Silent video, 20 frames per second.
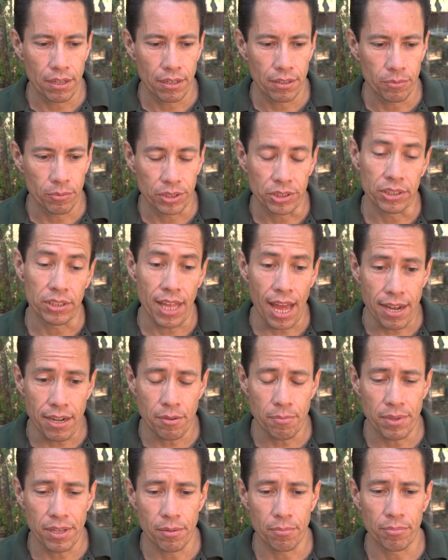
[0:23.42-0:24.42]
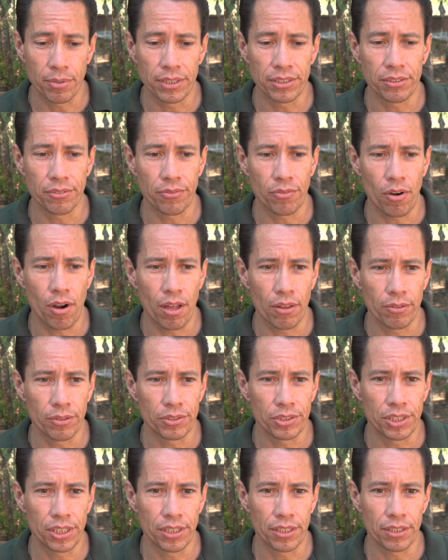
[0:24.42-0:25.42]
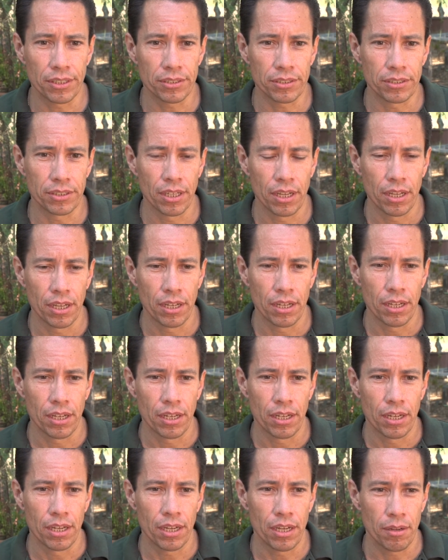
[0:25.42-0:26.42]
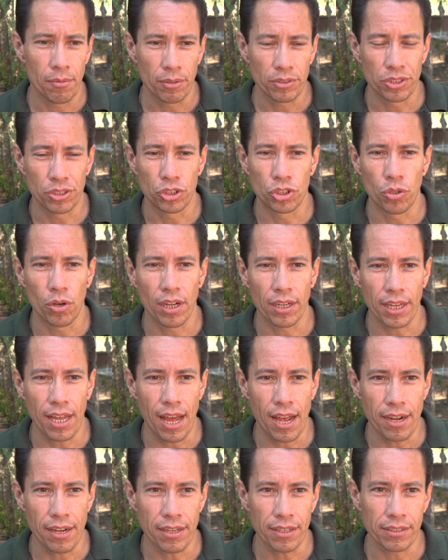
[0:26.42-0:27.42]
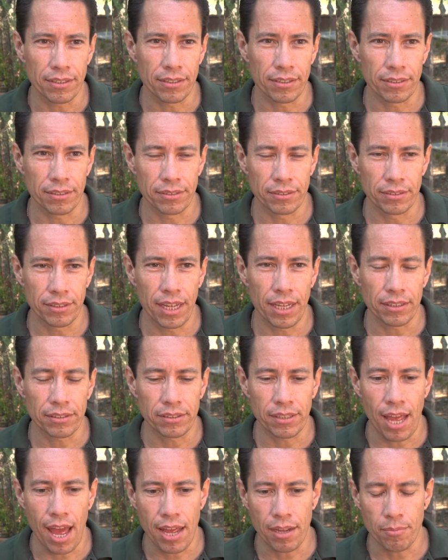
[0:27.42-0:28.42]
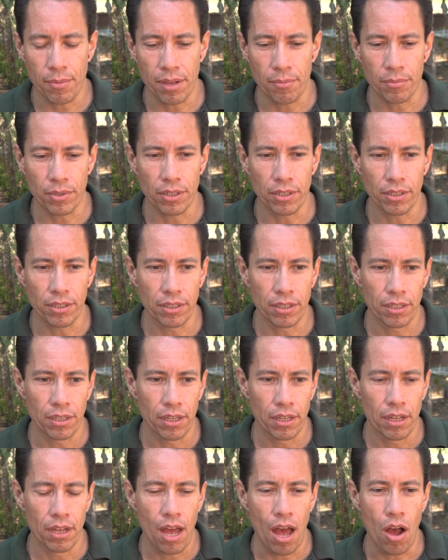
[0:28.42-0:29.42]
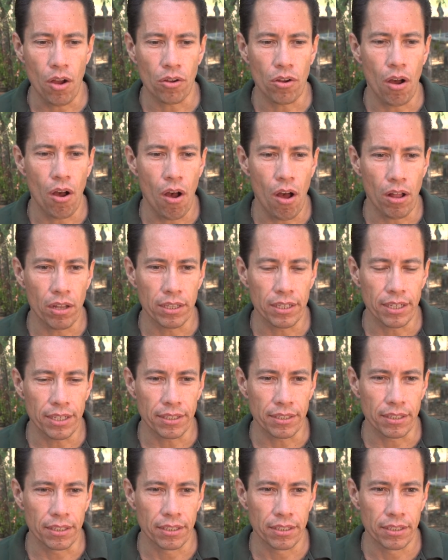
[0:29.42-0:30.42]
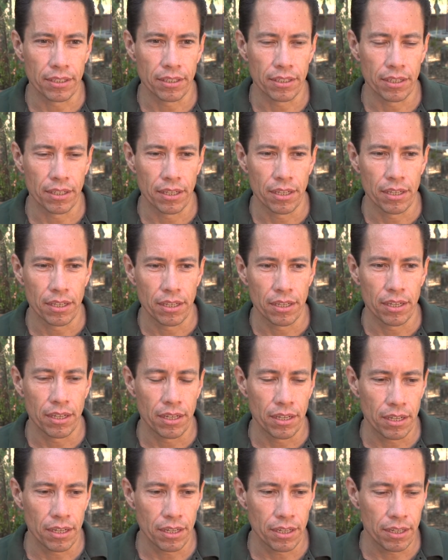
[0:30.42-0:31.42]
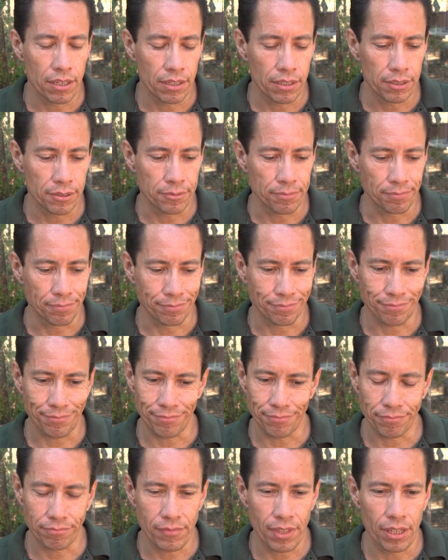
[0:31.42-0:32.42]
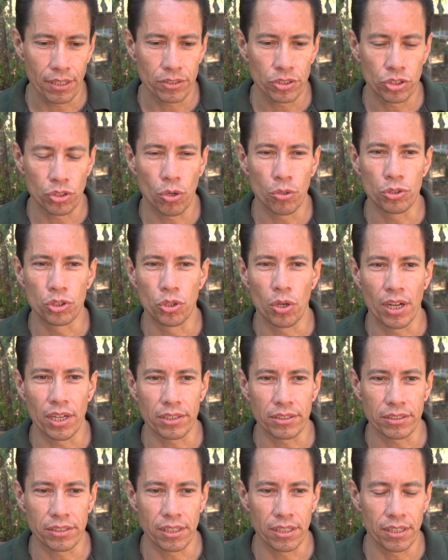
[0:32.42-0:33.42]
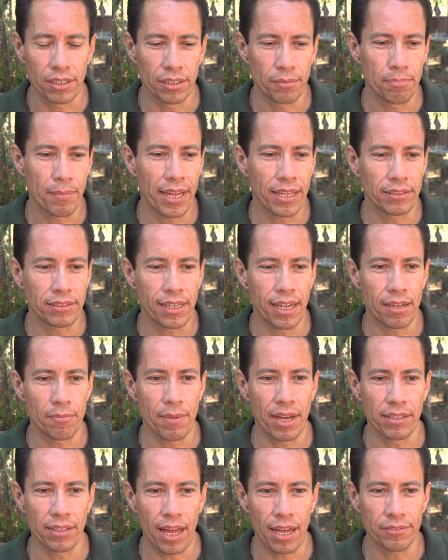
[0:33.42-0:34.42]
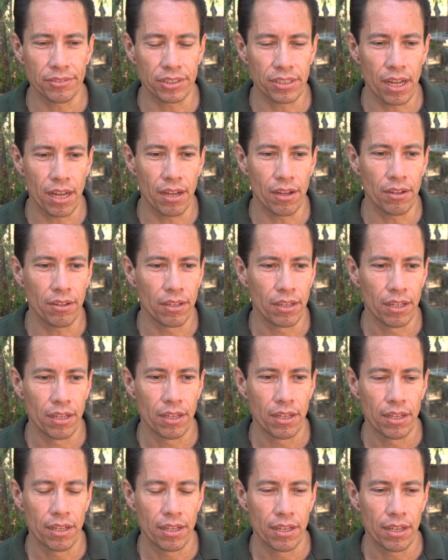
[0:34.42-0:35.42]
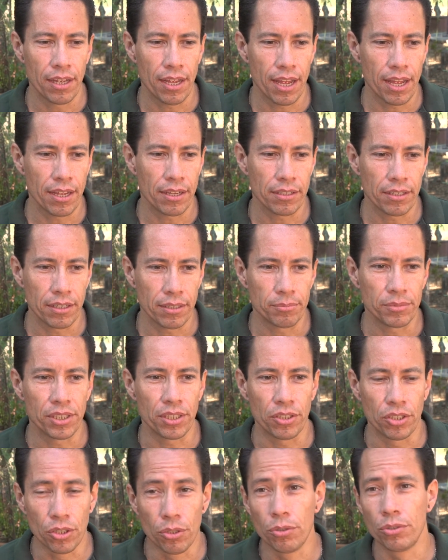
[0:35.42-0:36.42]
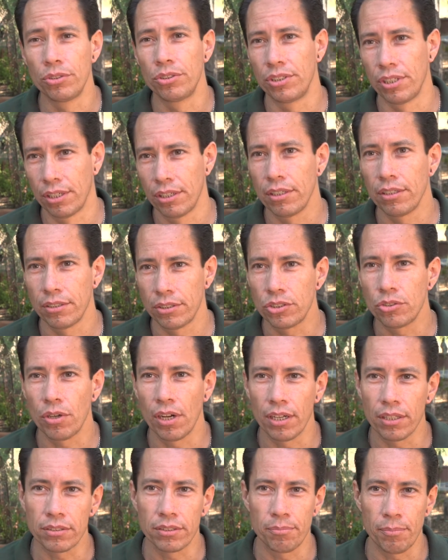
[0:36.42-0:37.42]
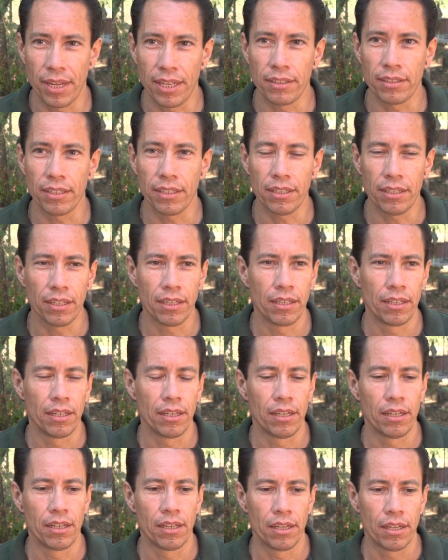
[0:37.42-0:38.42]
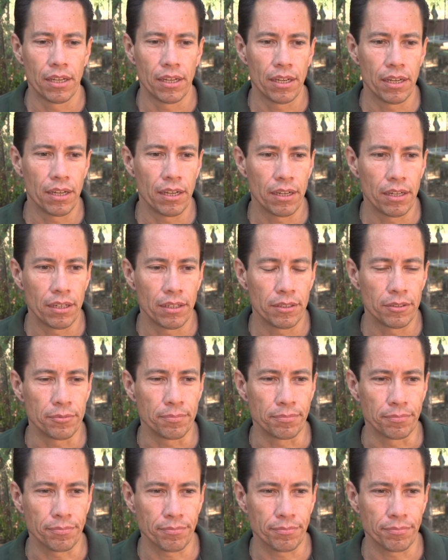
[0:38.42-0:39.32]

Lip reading: which landed me in prison for all those years. I was a drug addict, ex-gang member, alcoholic, um, sold drugs to maintain my lifestyle and to use drugs mainly. Um,